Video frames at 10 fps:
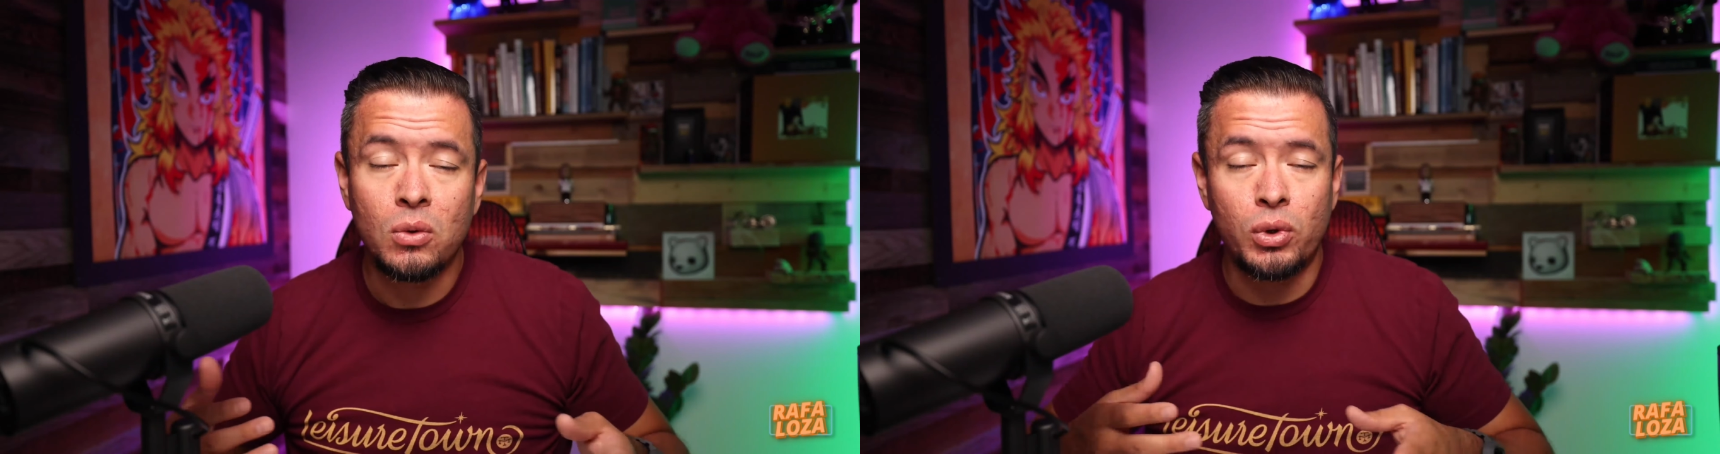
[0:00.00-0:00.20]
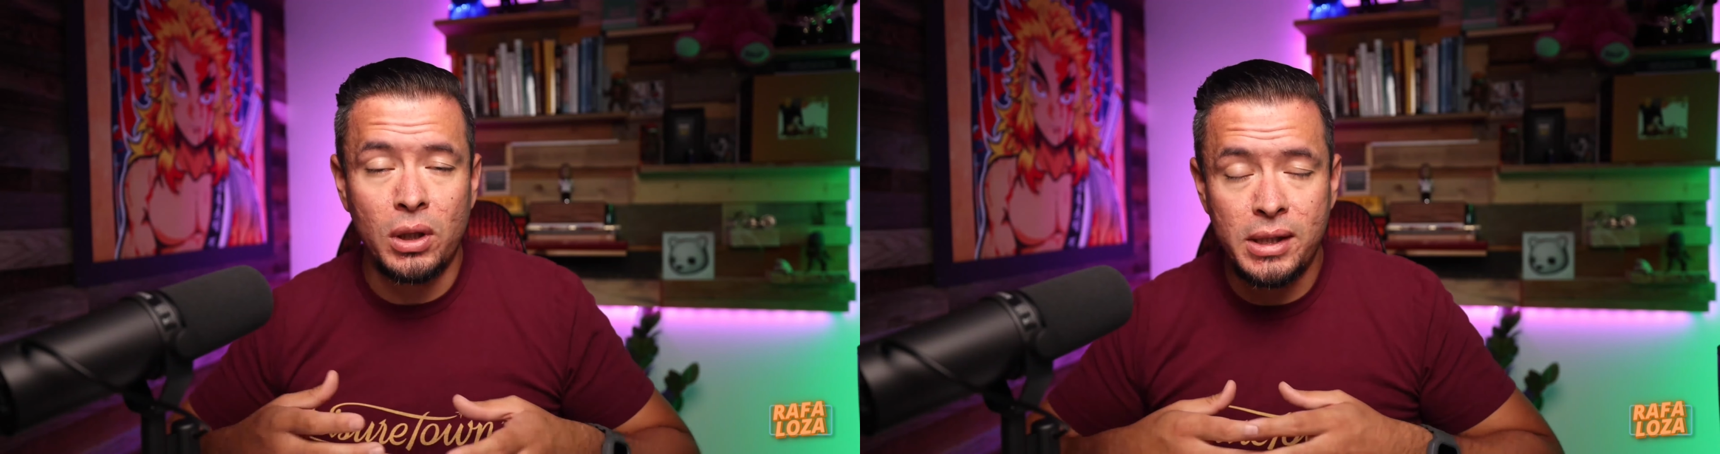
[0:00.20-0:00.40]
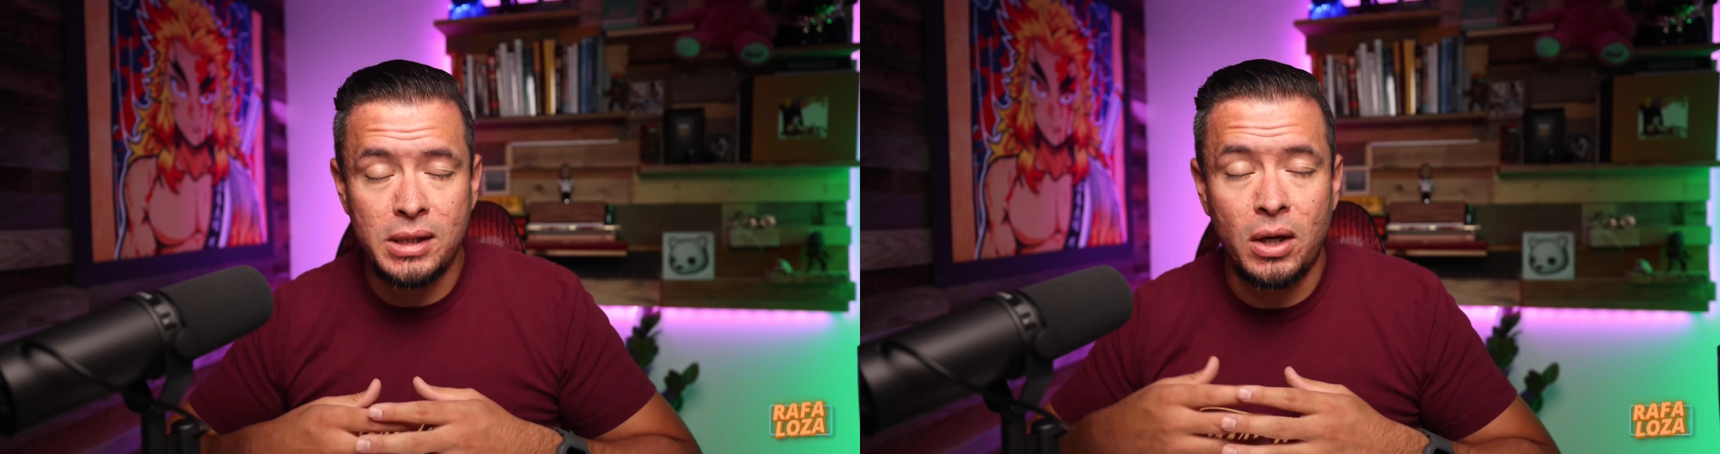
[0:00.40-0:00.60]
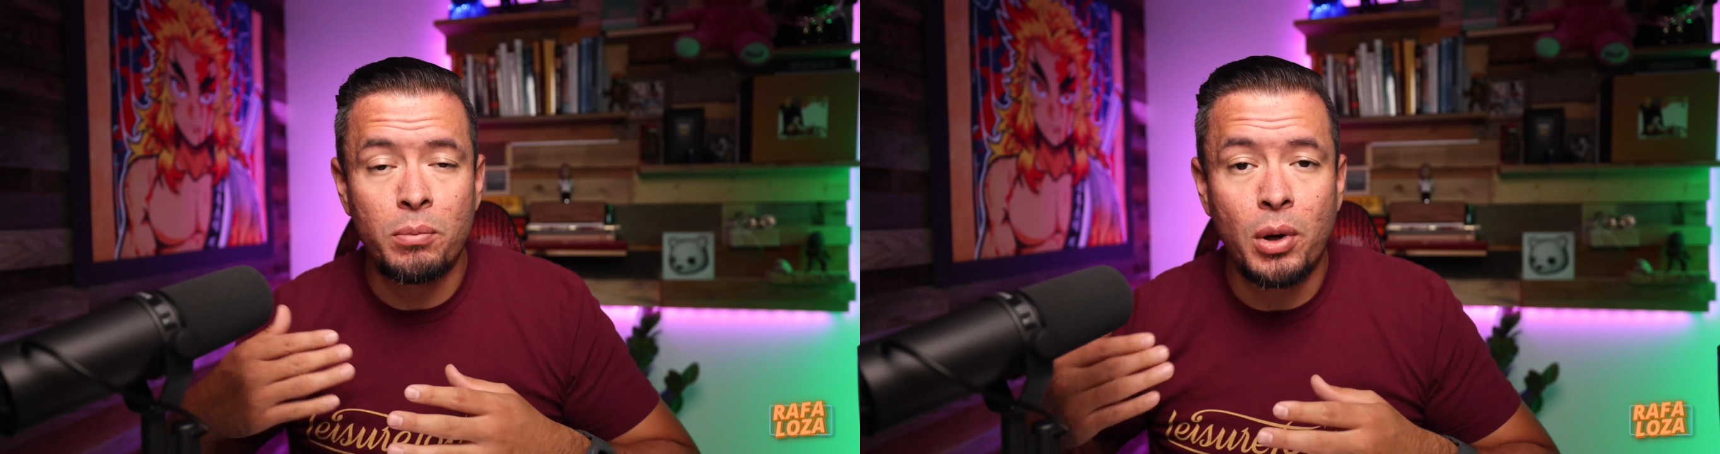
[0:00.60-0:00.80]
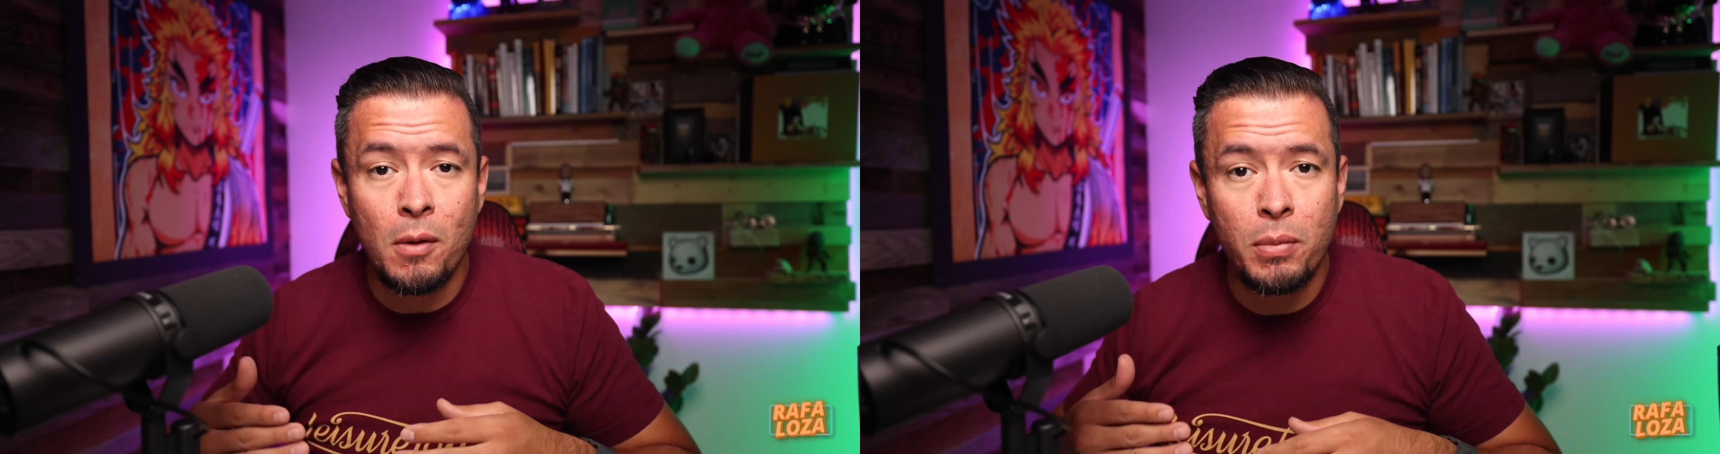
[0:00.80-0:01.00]
we lease out a
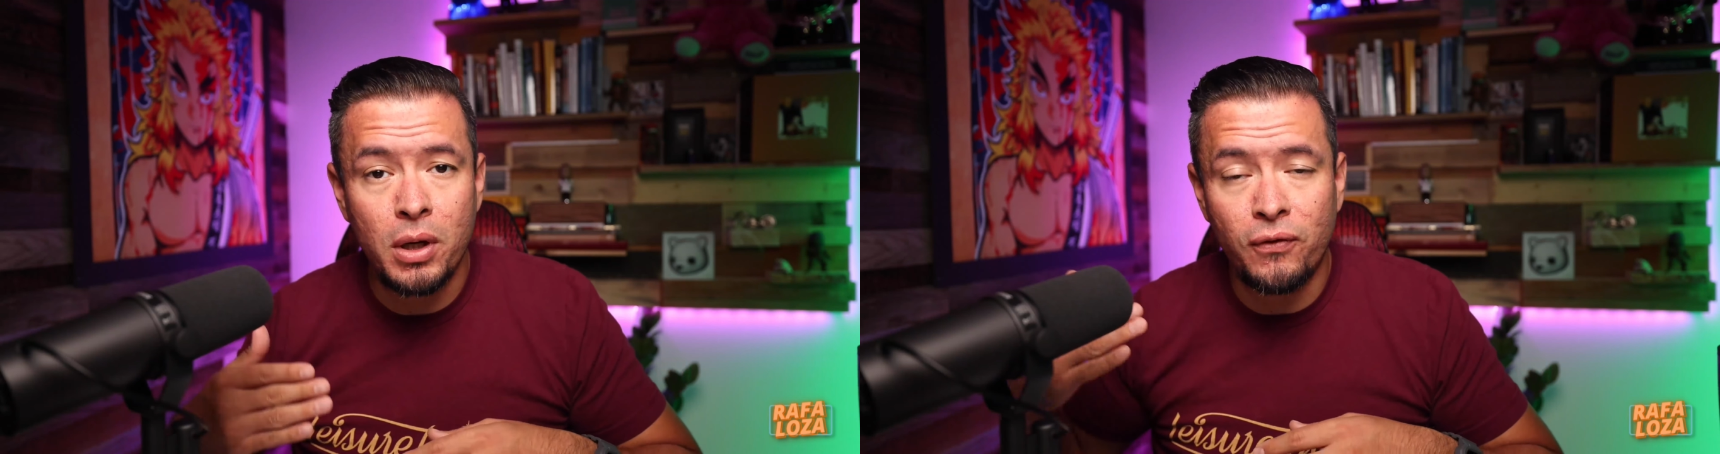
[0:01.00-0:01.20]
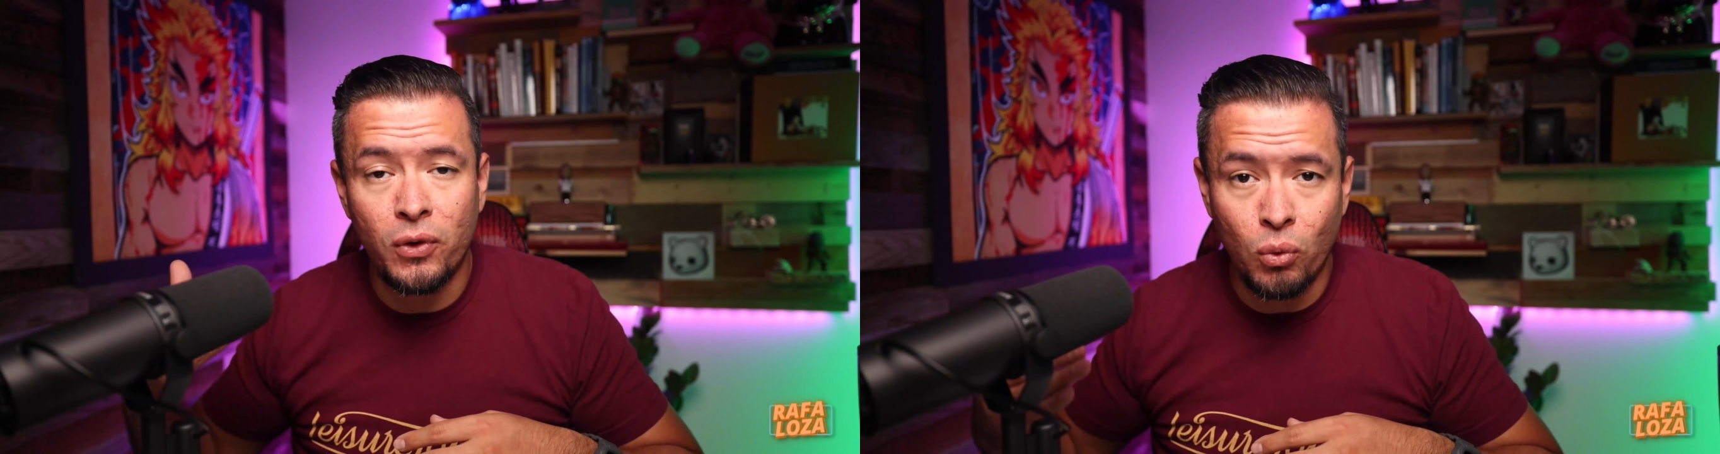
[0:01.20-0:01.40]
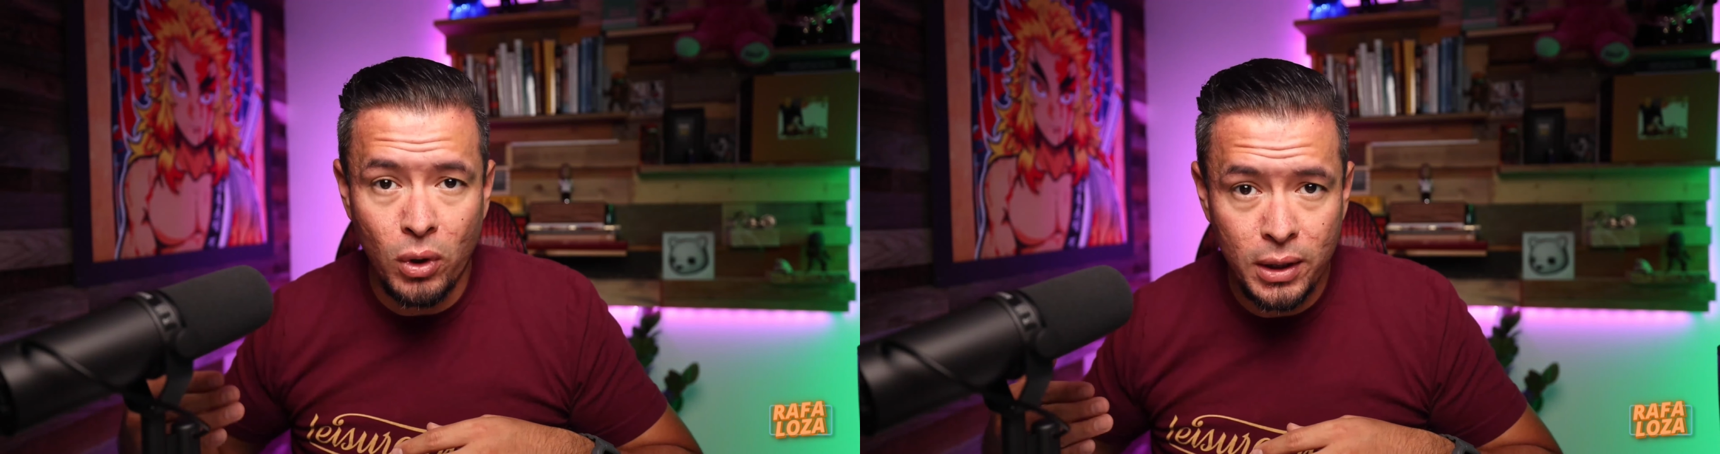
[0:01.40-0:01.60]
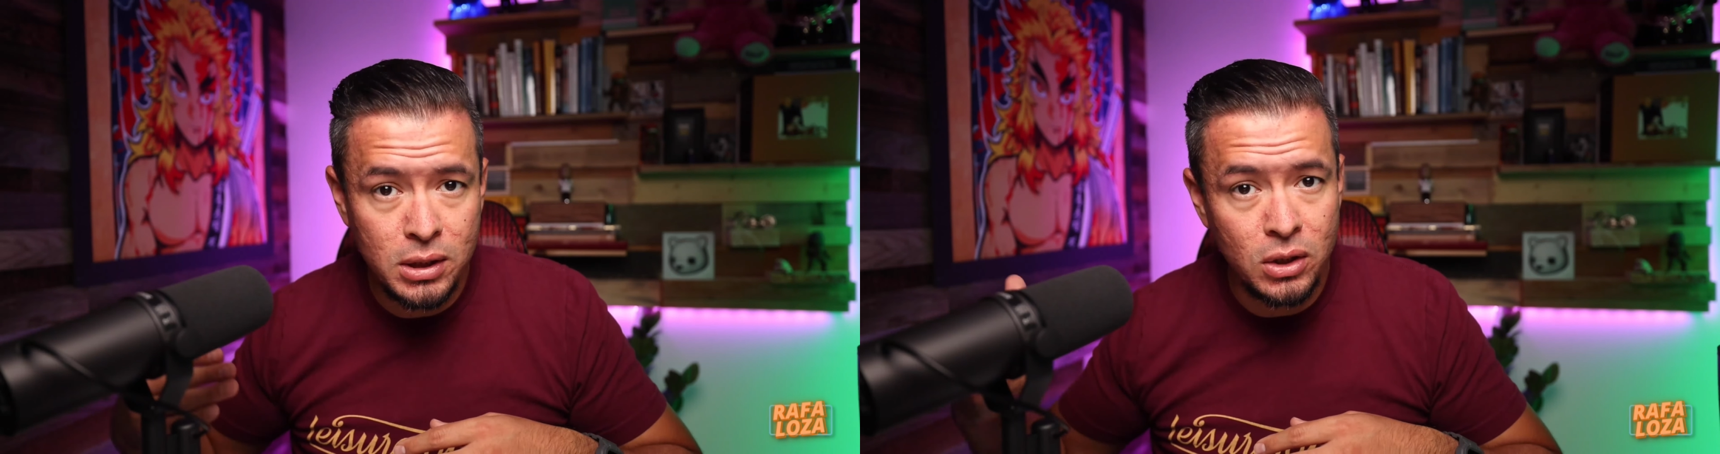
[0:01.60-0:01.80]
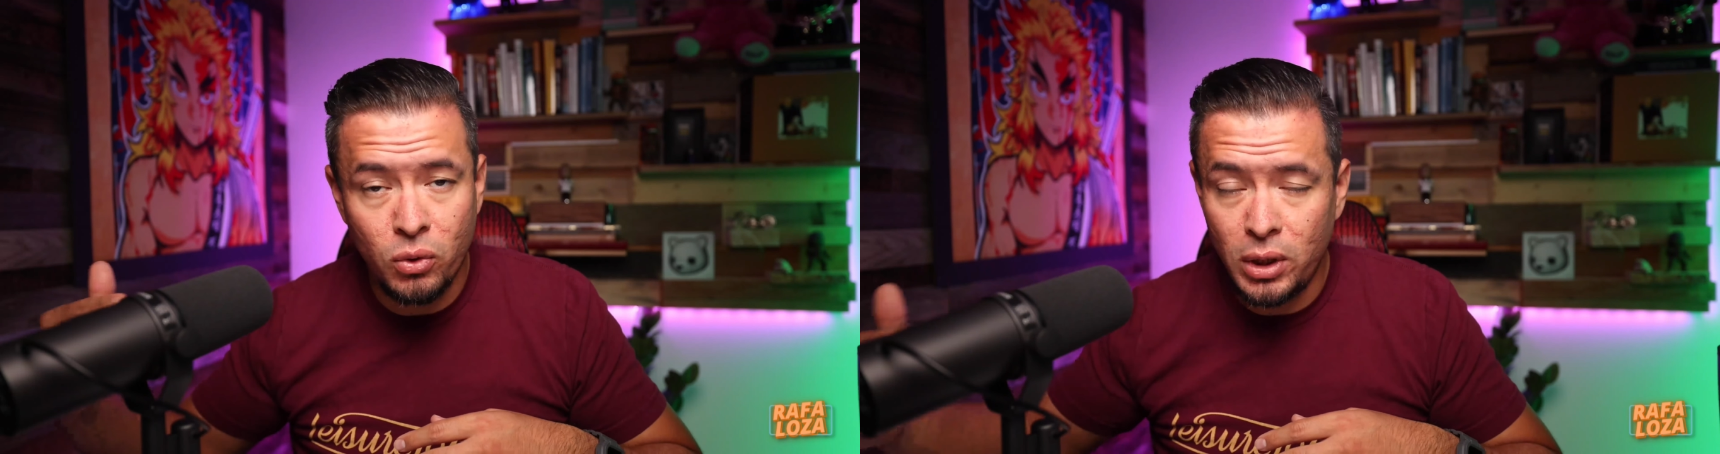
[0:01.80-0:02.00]
property for 1
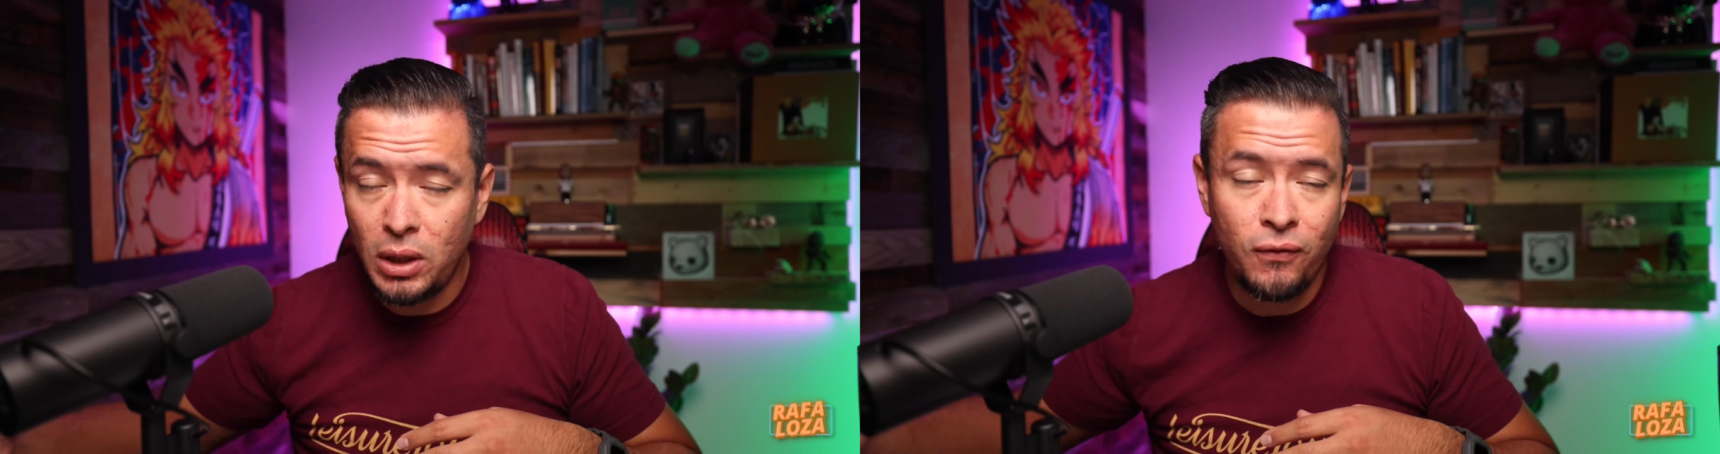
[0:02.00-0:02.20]
to 3,